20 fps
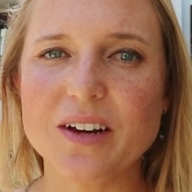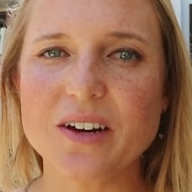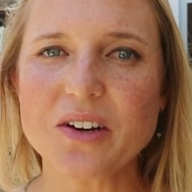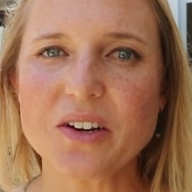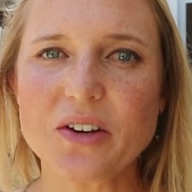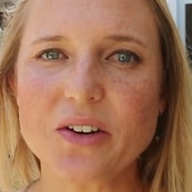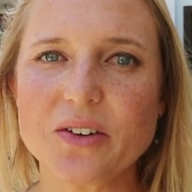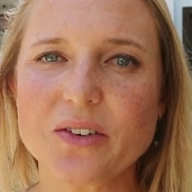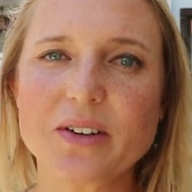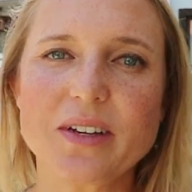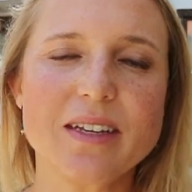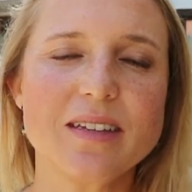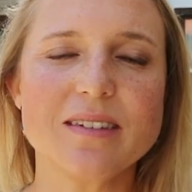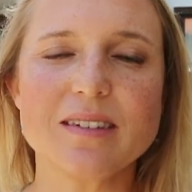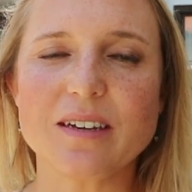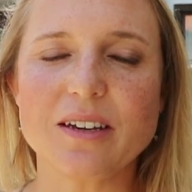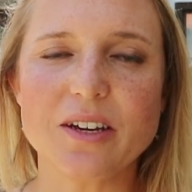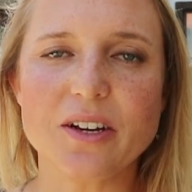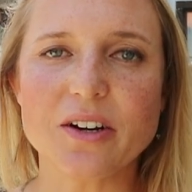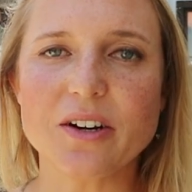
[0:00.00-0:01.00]
here, you don't need
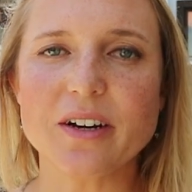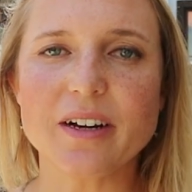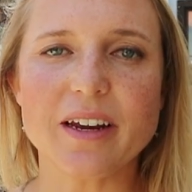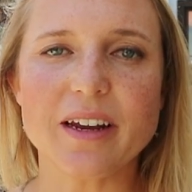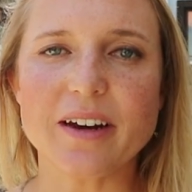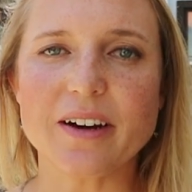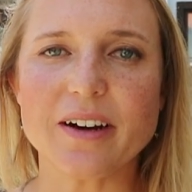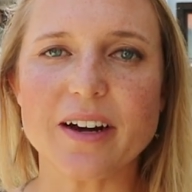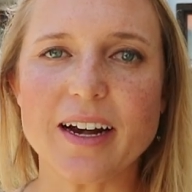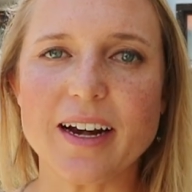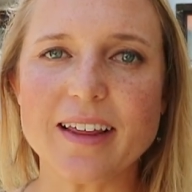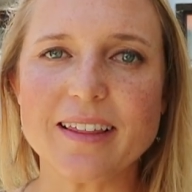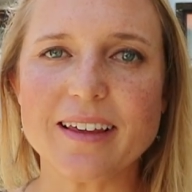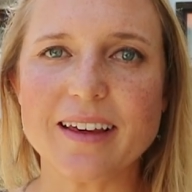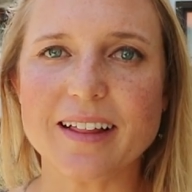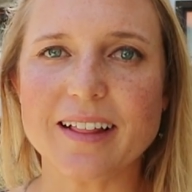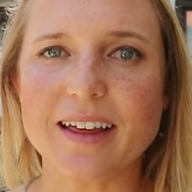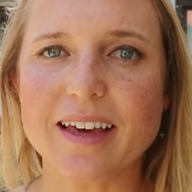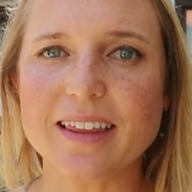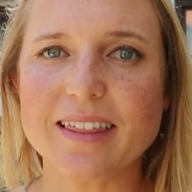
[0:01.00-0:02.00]
security or
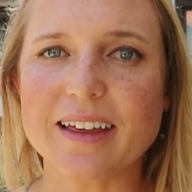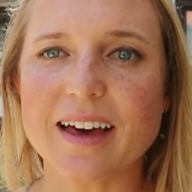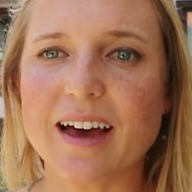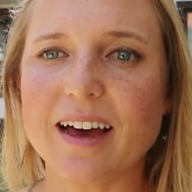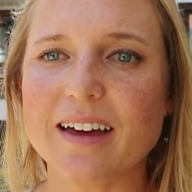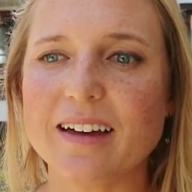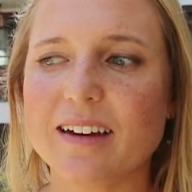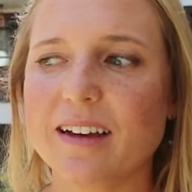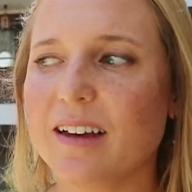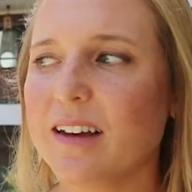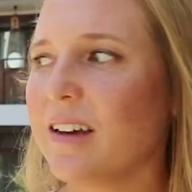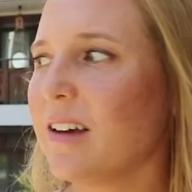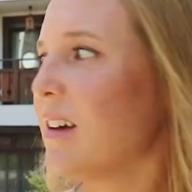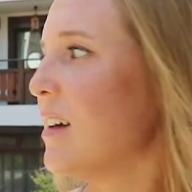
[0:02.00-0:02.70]
anything like that.